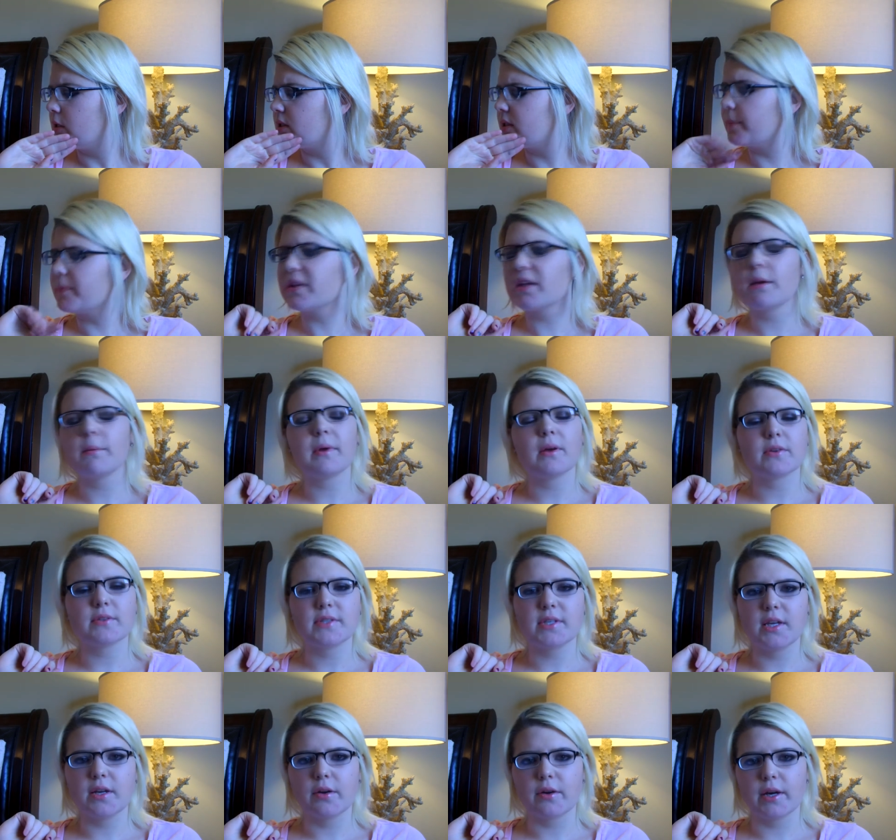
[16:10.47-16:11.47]
something about
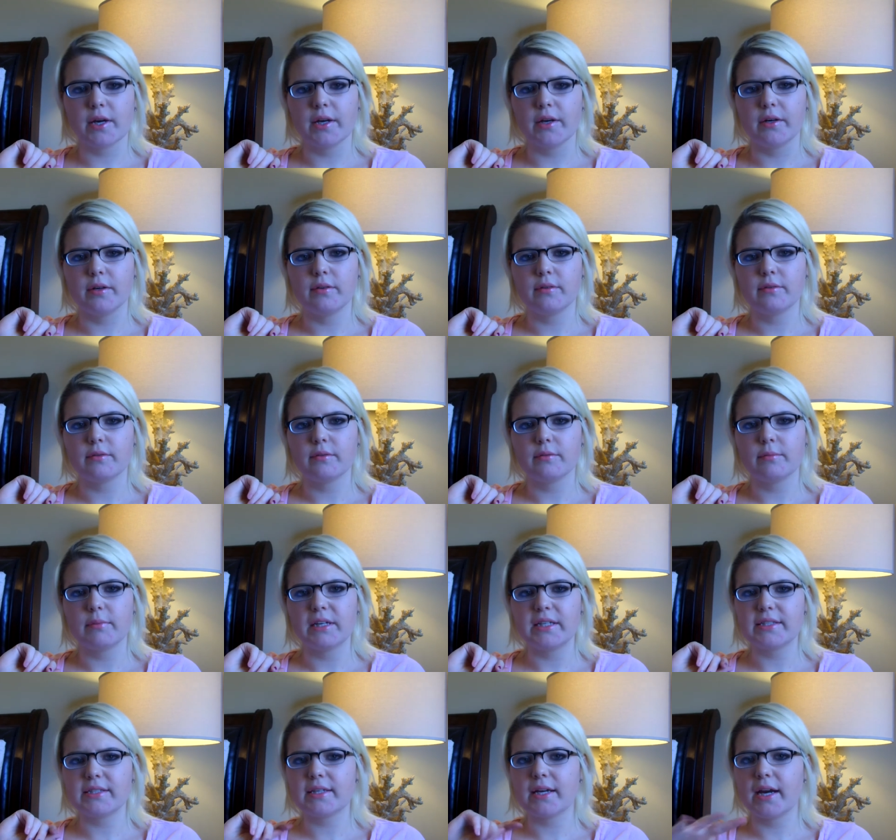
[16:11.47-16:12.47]
Cedar Hill,
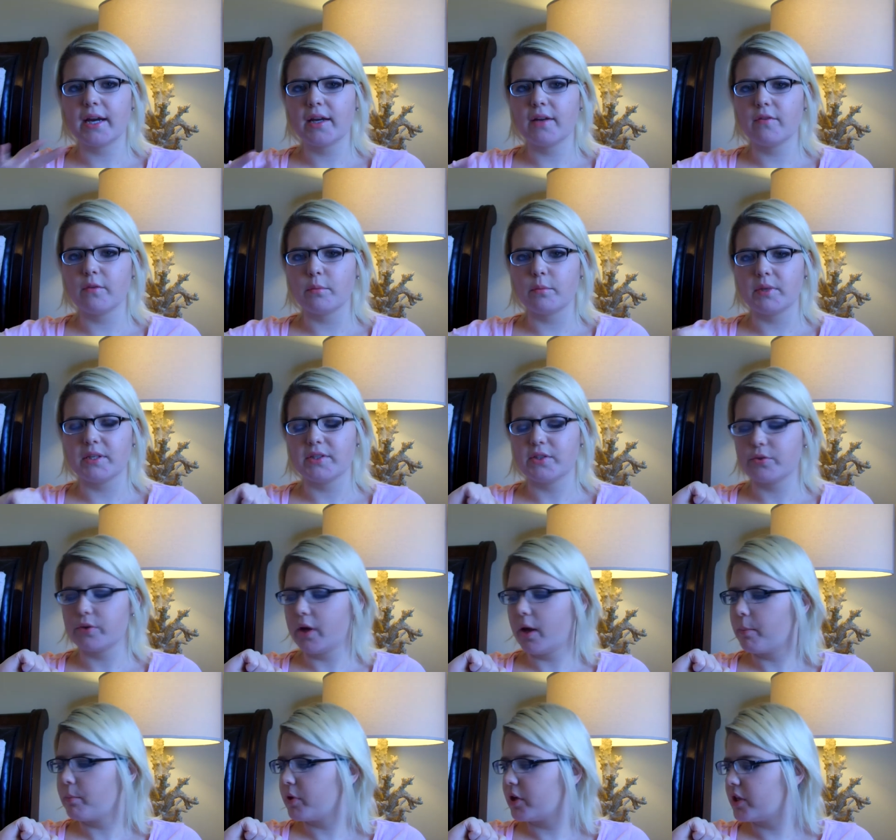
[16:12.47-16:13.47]
but it's kind of a
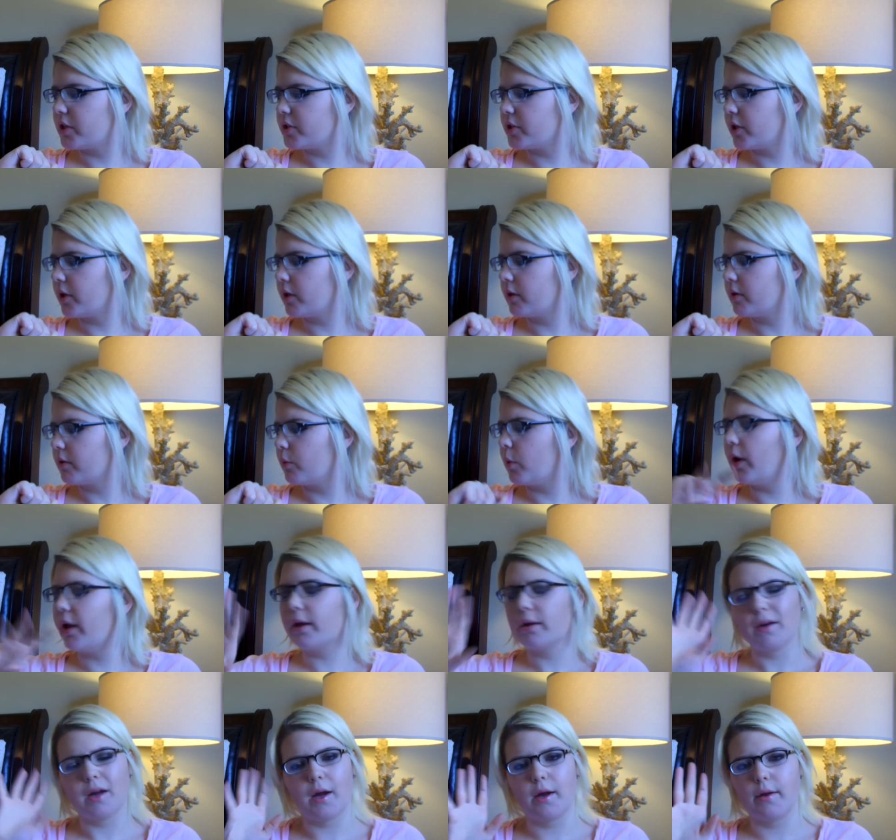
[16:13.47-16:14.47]
mystery, I'm pretty sure.
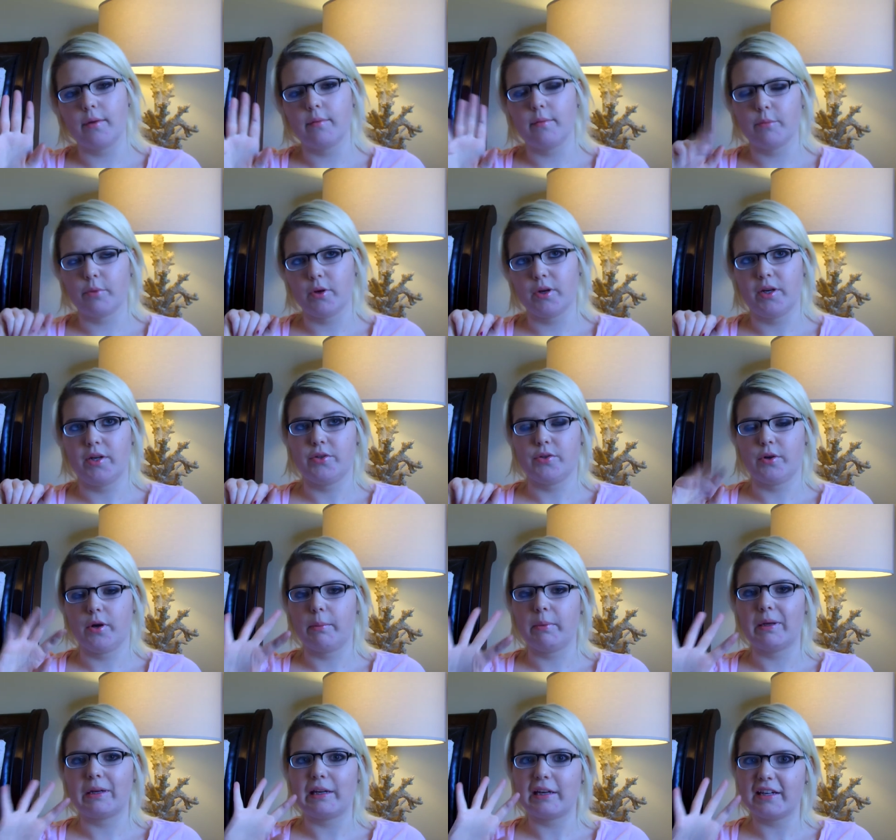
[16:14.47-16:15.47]
Well, not pretty sure,
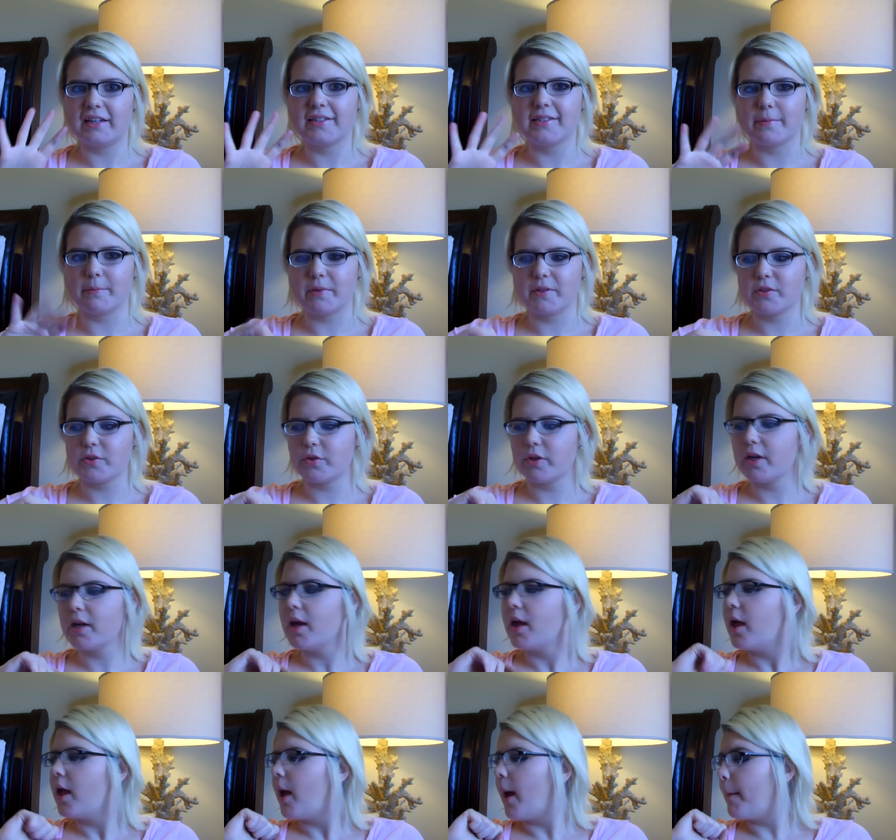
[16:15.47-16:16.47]
I mean, it is a mystery,
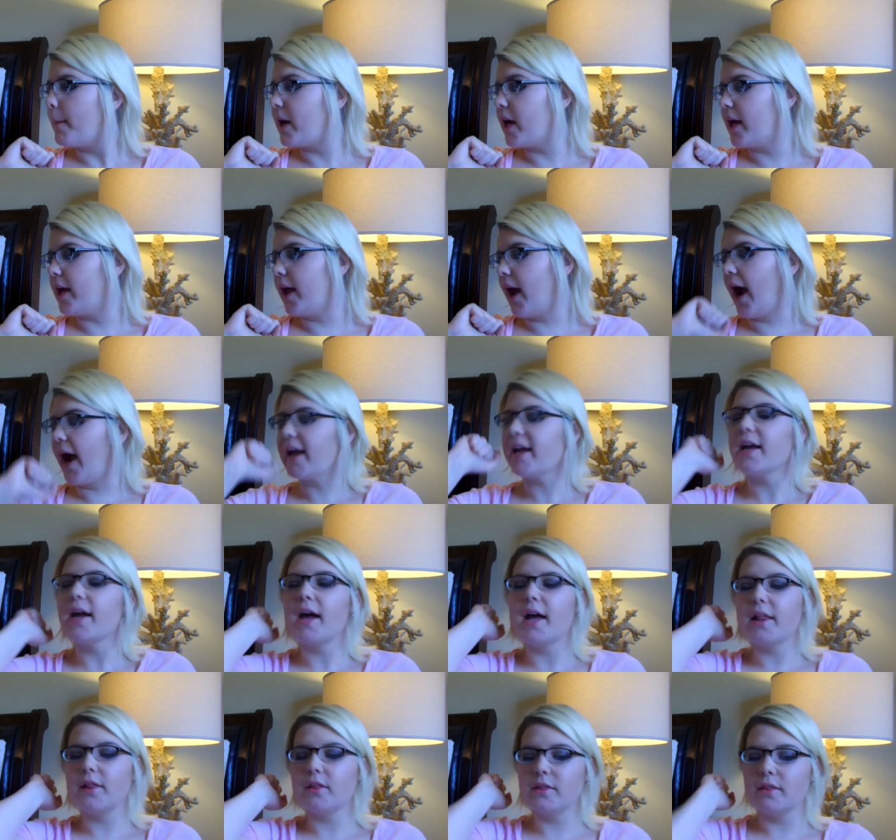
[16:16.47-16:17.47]
but I
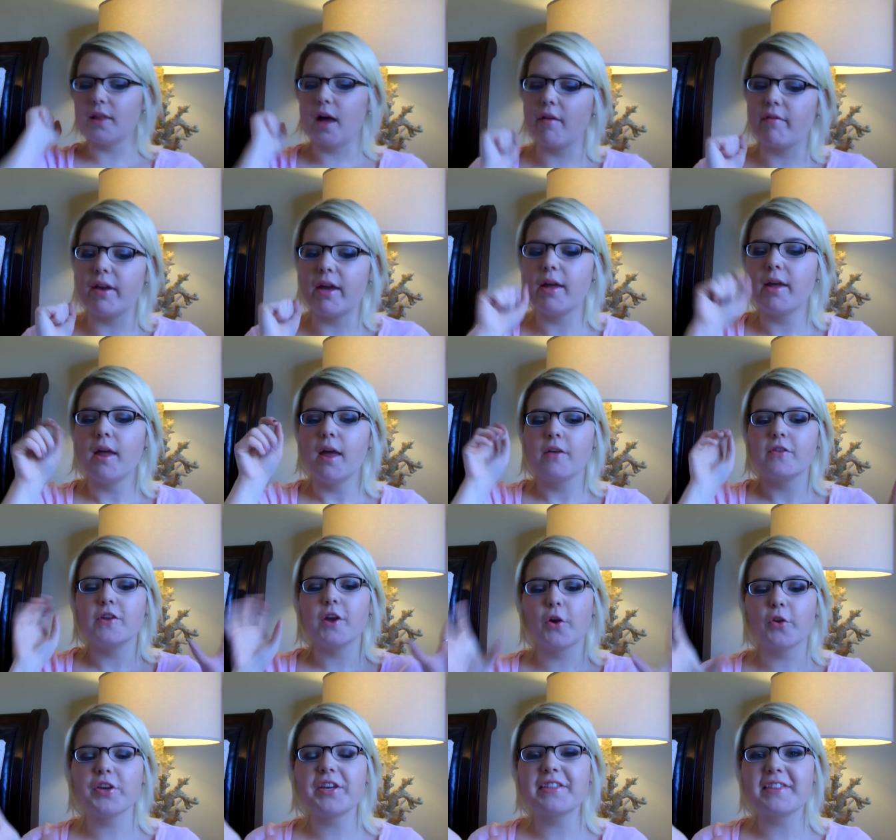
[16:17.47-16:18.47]
love it.
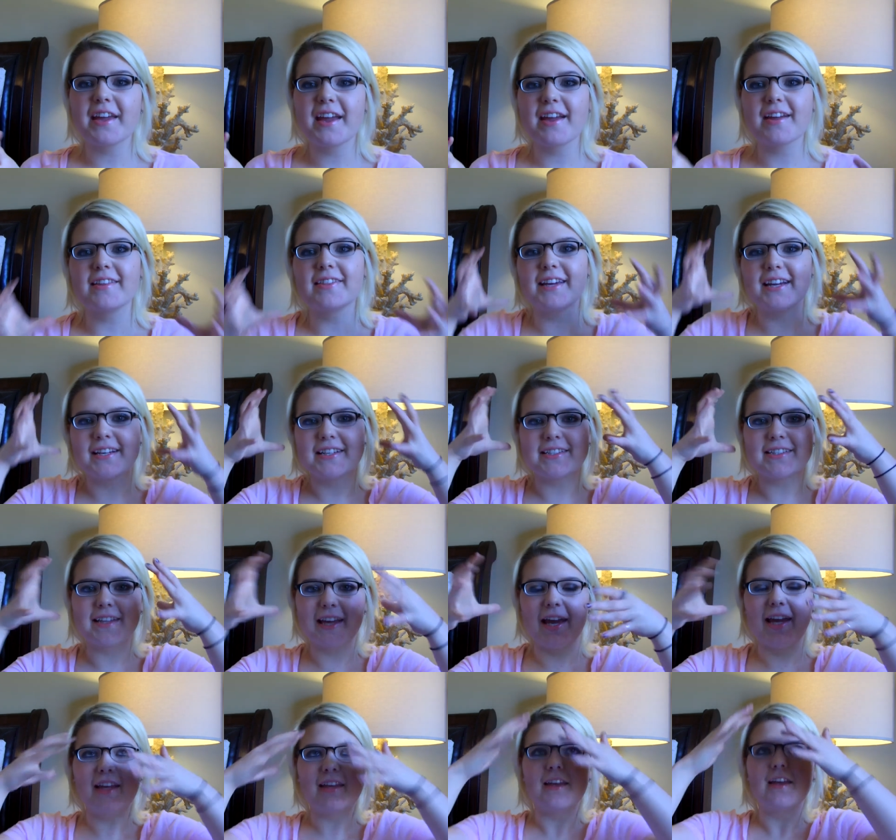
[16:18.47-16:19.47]
The only thing that is
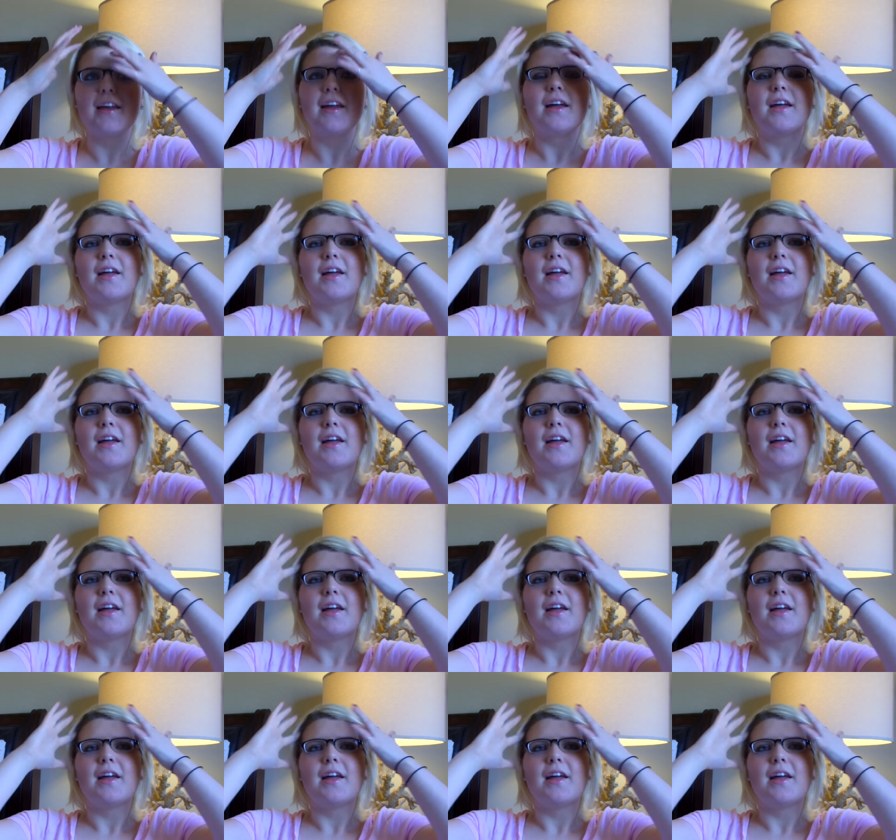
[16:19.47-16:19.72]
like,